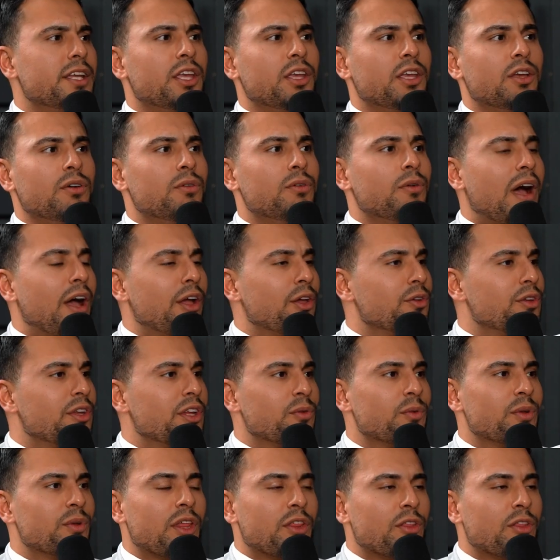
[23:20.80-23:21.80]
you how you
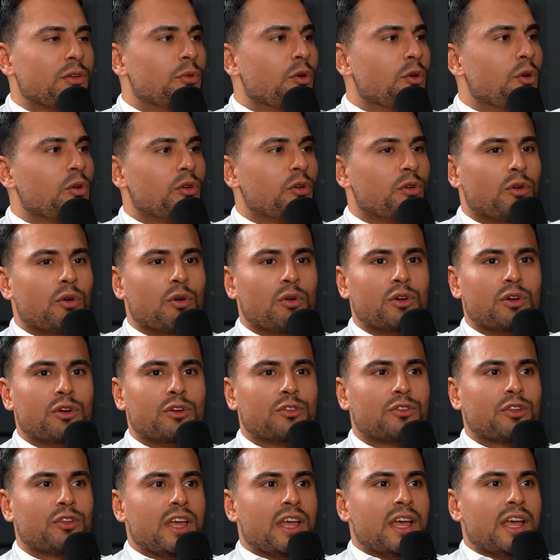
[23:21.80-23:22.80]
deal with other broker
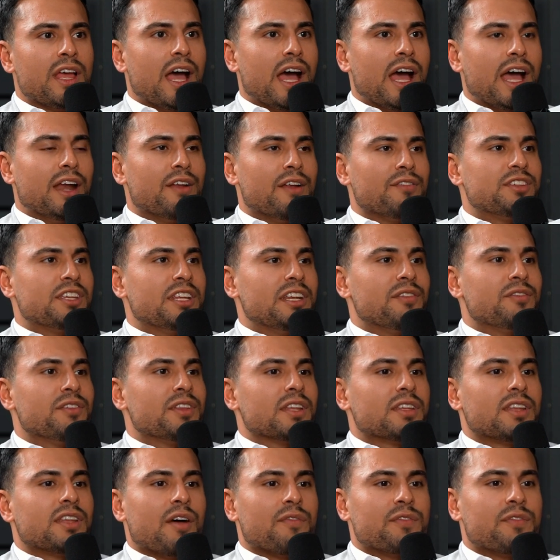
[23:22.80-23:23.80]
owners, and I've seen even
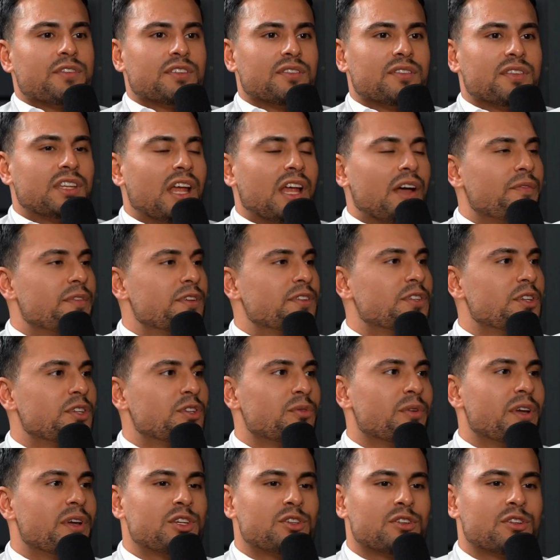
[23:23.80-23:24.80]
the toughest of the toughest
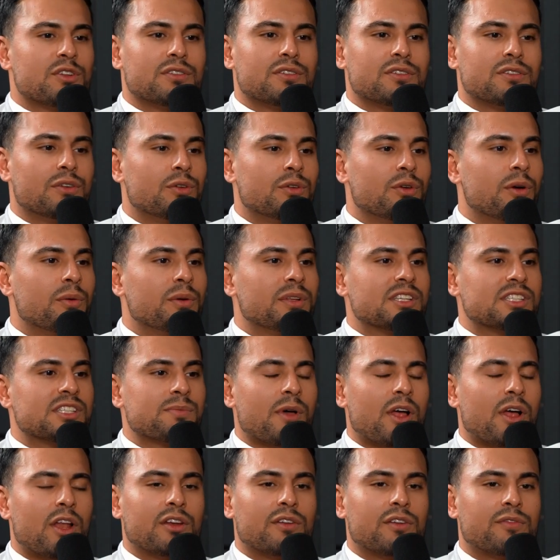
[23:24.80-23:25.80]
situations, you do it with a
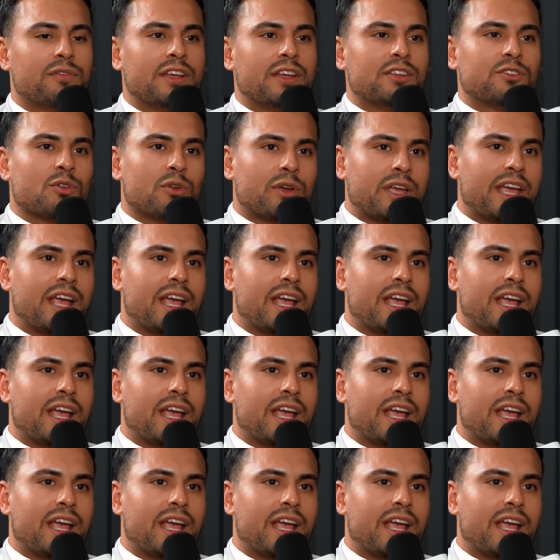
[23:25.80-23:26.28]
smile on your face. Okay,